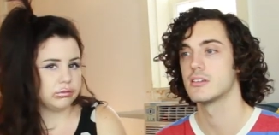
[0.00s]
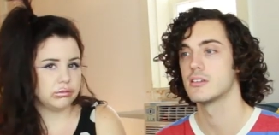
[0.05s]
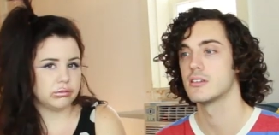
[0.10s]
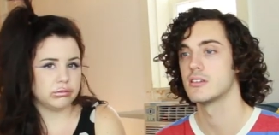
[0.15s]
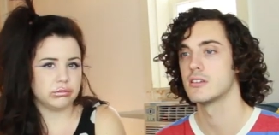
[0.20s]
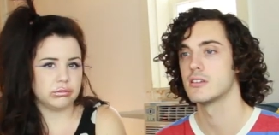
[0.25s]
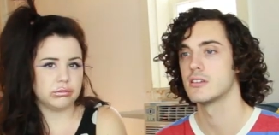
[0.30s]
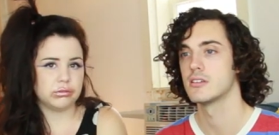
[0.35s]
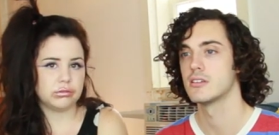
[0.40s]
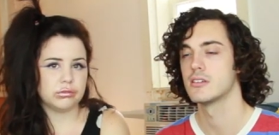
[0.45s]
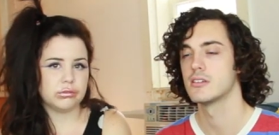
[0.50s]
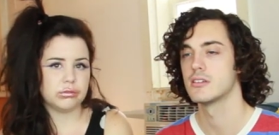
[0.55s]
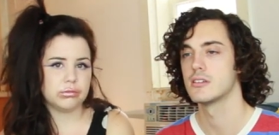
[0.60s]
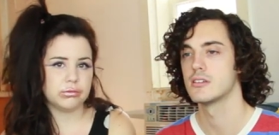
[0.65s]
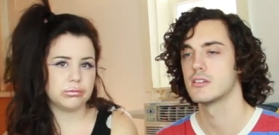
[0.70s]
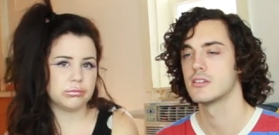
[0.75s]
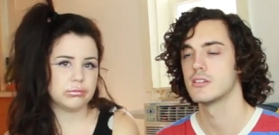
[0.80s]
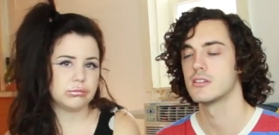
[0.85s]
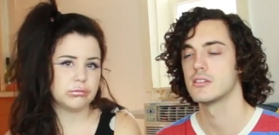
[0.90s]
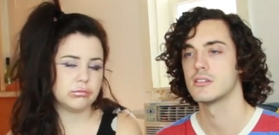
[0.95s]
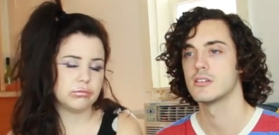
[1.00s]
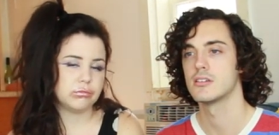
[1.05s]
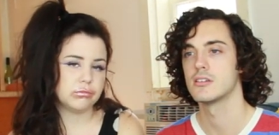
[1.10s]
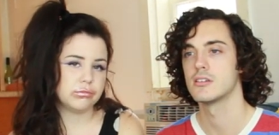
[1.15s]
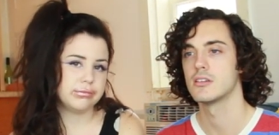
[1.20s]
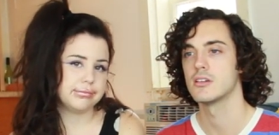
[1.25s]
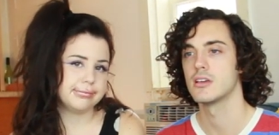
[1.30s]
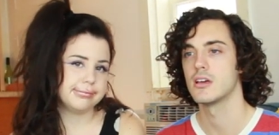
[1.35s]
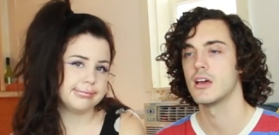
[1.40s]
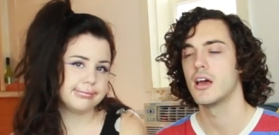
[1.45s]

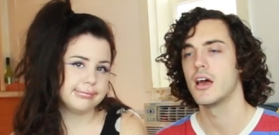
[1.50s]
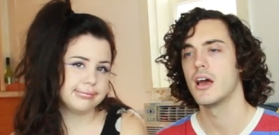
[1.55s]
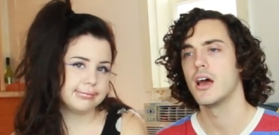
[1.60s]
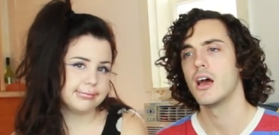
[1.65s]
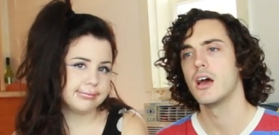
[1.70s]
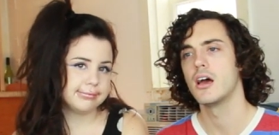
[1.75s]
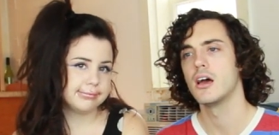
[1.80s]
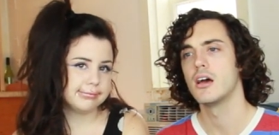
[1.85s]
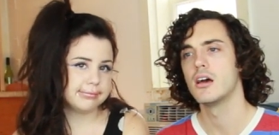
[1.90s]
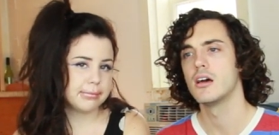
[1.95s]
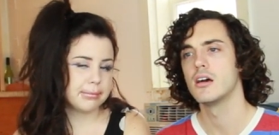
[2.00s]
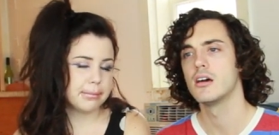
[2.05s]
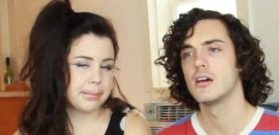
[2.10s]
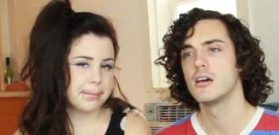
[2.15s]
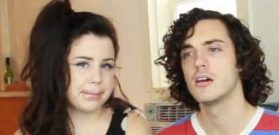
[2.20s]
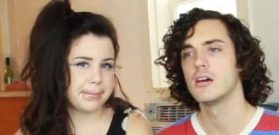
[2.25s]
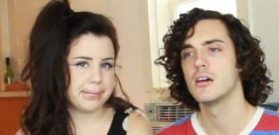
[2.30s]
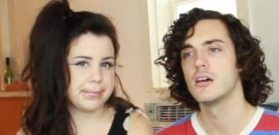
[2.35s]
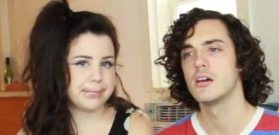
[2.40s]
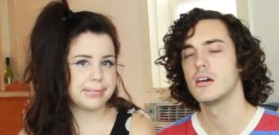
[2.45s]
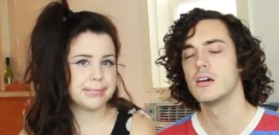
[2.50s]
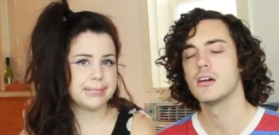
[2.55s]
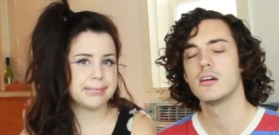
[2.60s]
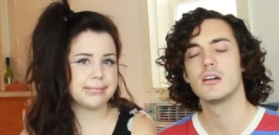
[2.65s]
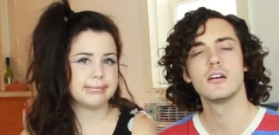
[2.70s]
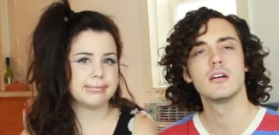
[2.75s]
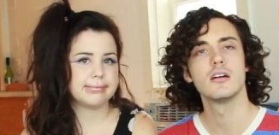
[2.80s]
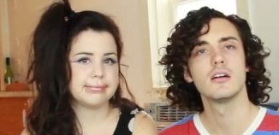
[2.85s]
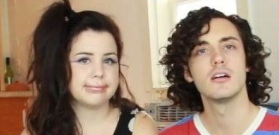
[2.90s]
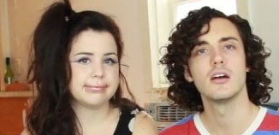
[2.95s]

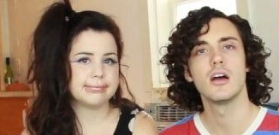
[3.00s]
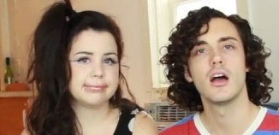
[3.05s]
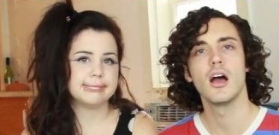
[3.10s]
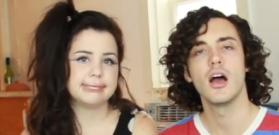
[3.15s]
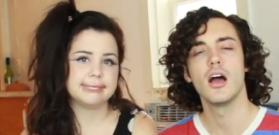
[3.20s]
Nothing is said.